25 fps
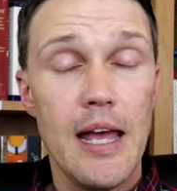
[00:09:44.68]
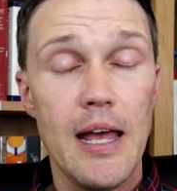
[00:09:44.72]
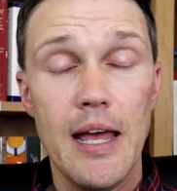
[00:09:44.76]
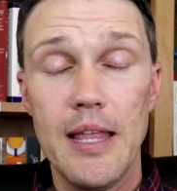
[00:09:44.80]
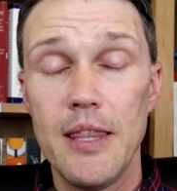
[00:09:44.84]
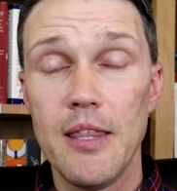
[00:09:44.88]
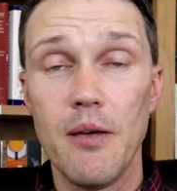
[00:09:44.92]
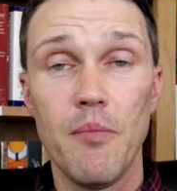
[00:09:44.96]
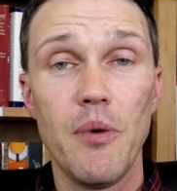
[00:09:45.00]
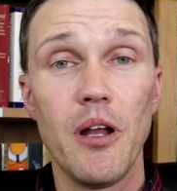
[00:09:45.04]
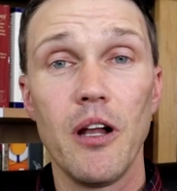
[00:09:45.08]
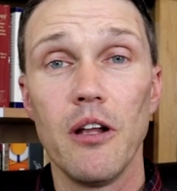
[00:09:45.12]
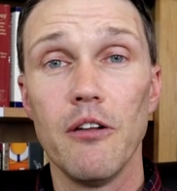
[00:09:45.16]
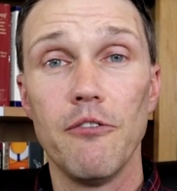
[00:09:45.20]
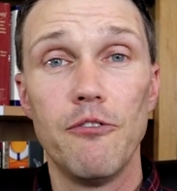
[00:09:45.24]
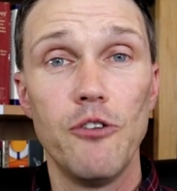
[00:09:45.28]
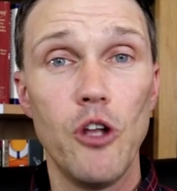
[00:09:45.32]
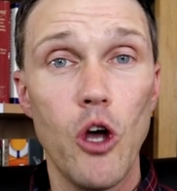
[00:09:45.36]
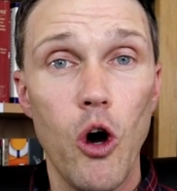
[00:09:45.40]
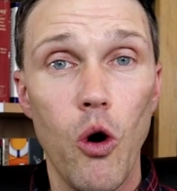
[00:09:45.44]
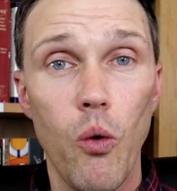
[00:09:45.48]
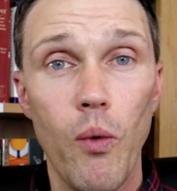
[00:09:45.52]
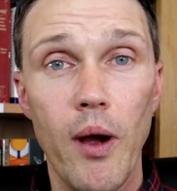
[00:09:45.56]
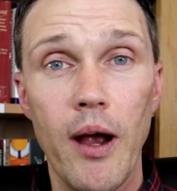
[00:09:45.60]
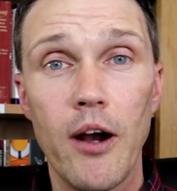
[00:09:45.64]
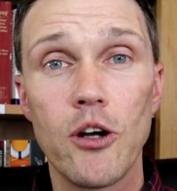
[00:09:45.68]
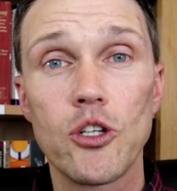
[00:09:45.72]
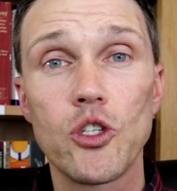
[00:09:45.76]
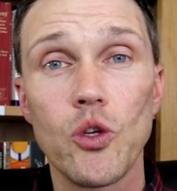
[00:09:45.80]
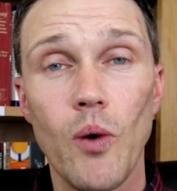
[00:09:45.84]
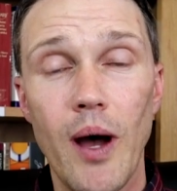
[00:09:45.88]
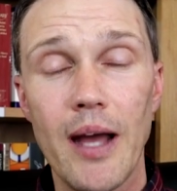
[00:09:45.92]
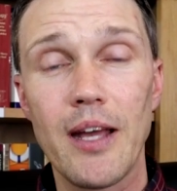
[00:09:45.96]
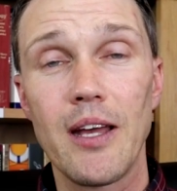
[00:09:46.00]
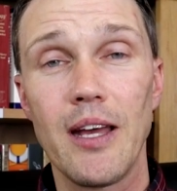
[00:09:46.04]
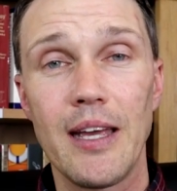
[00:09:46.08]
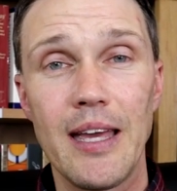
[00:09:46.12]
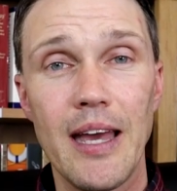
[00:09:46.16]
in the middle of nowhere
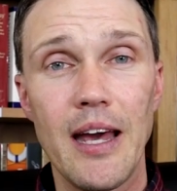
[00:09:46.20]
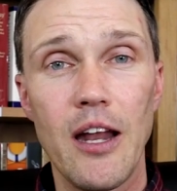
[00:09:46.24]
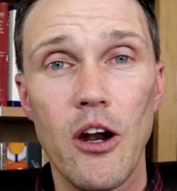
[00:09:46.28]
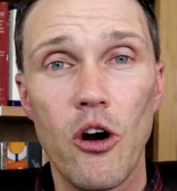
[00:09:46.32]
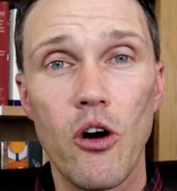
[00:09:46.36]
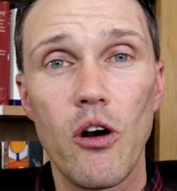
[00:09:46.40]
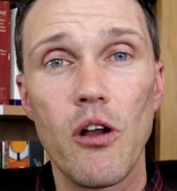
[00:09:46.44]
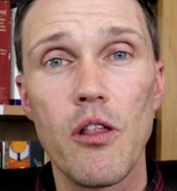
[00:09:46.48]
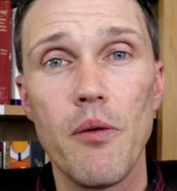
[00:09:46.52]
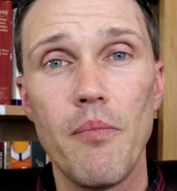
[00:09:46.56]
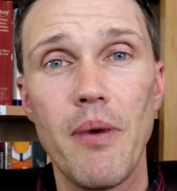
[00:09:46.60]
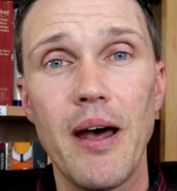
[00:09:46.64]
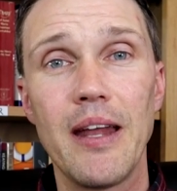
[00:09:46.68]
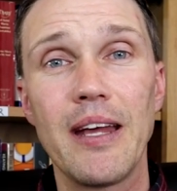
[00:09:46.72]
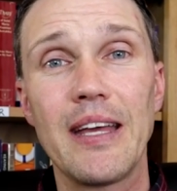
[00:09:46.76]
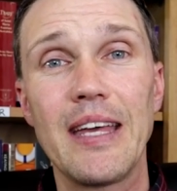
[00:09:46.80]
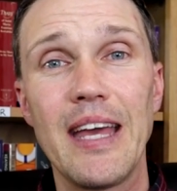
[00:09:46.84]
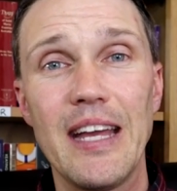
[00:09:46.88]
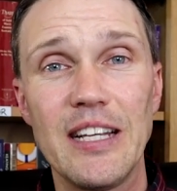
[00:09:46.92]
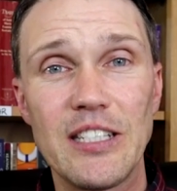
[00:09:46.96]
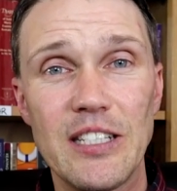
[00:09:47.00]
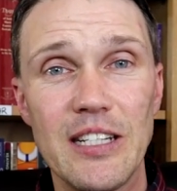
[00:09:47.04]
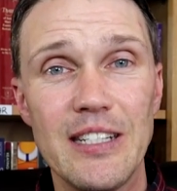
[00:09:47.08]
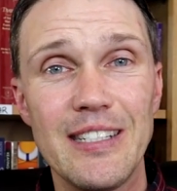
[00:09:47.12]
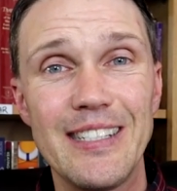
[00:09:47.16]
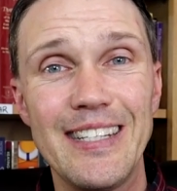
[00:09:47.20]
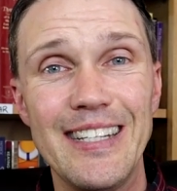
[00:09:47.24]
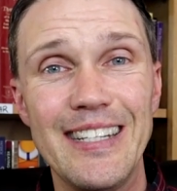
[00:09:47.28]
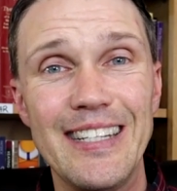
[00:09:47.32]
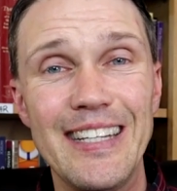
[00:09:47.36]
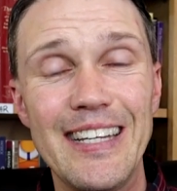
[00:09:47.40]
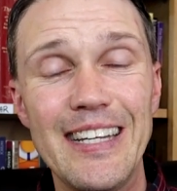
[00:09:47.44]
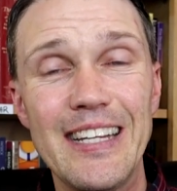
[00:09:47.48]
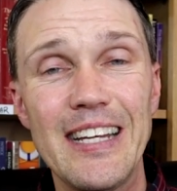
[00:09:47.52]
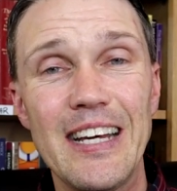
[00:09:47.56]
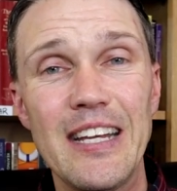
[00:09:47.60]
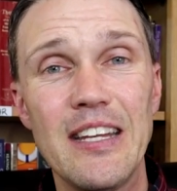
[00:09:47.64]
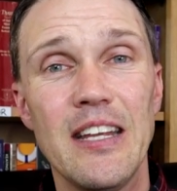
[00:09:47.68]
so I could get her the medication she
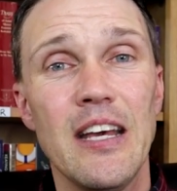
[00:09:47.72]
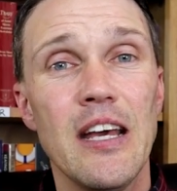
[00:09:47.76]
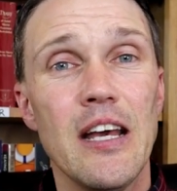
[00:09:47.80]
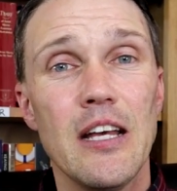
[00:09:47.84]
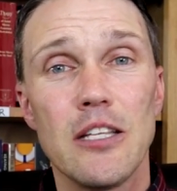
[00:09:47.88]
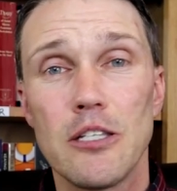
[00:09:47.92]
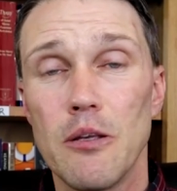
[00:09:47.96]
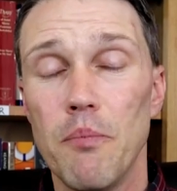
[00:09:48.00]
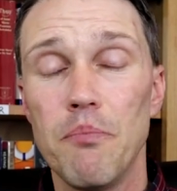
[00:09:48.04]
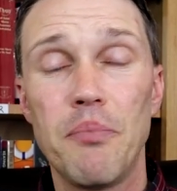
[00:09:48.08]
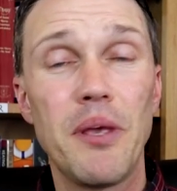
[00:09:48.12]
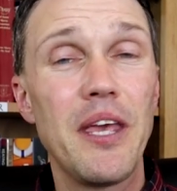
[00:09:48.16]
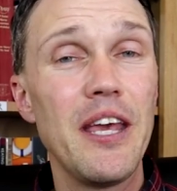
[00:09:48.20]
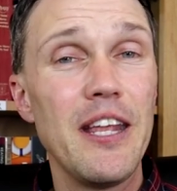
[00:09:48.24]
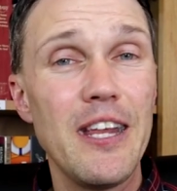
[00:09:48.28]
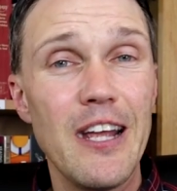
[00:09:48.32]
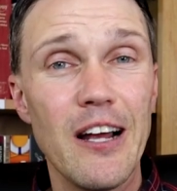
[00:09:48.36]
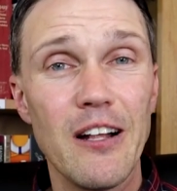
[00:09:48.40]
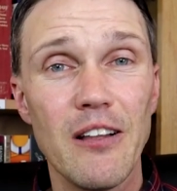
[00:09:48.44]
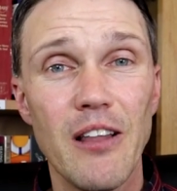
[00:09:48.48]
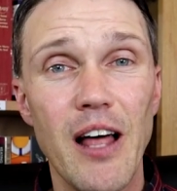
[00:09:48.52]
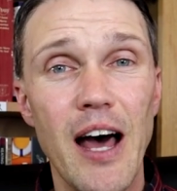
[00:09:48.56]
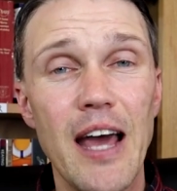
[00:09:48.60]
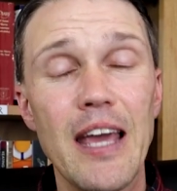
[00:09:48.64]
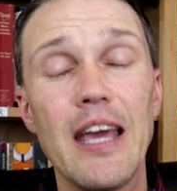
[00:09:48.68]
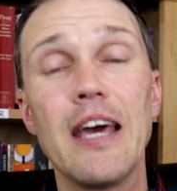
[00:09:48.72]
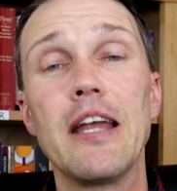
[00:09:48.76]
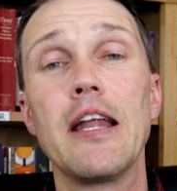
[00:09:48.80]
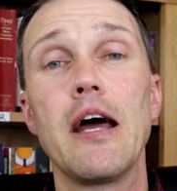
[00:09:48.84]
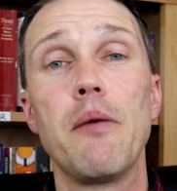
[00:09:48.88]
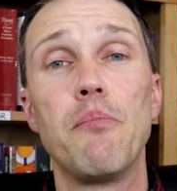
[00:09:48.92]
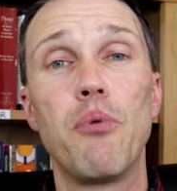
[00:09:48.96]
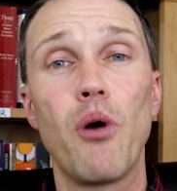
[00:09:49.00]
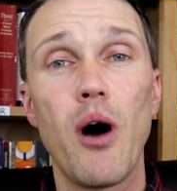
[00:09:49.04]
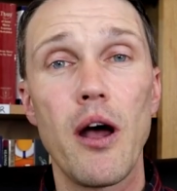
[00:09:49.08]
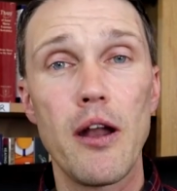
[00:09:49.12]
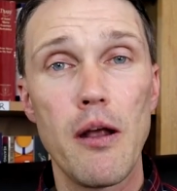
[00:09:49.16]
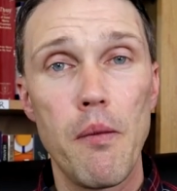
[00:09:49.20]
needed, some Pedialyte, and
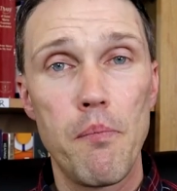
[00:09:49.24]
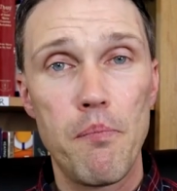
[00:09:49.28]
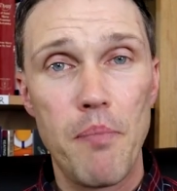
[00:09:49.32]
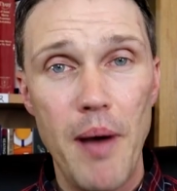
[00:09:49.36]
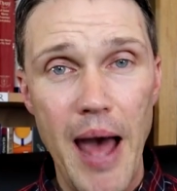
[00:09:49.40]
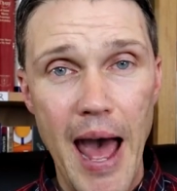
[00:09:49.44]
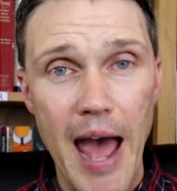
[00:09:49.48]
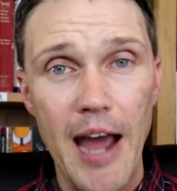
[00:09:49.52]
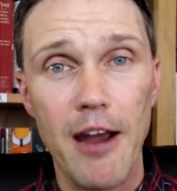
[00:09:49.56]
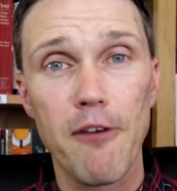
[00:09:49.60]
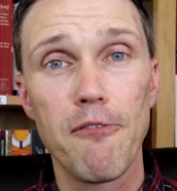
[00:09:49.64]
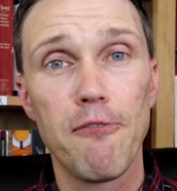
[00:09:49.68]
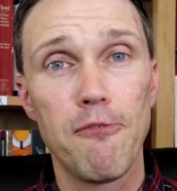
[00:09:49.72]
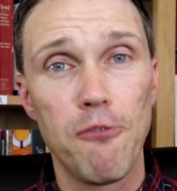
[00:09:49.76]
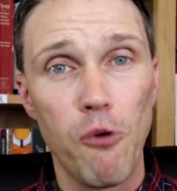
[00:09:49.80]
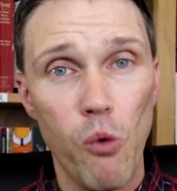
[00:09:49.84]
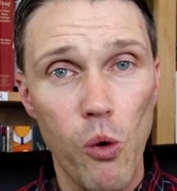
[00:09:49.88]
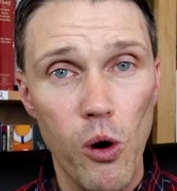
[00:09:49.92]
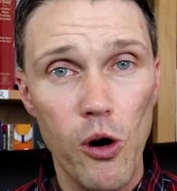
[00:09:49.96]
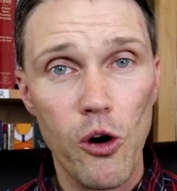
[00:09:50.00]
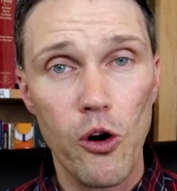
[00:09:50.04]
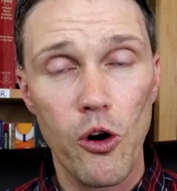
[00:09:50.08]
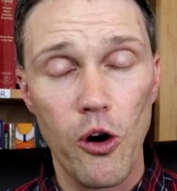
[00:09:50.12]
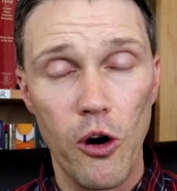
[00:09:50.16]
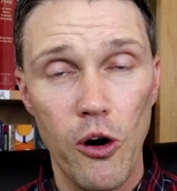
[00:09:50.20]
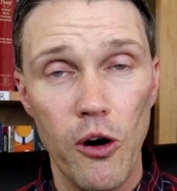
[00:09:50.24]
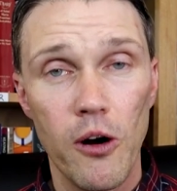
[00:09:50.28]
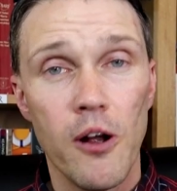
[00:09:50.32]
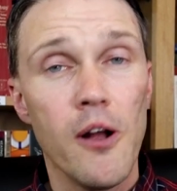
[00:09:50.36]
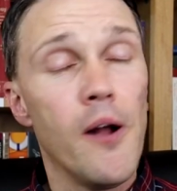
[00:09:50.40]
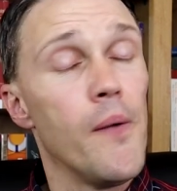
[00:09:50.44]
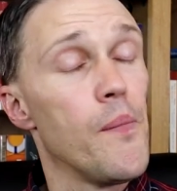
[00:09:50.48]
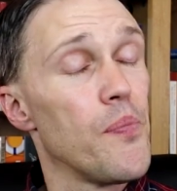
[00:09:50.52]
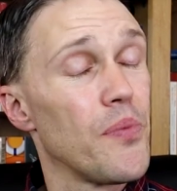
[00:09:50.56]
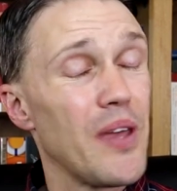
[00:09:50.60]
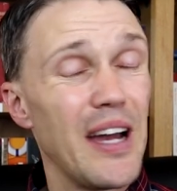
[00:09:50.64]
I brought it back for her.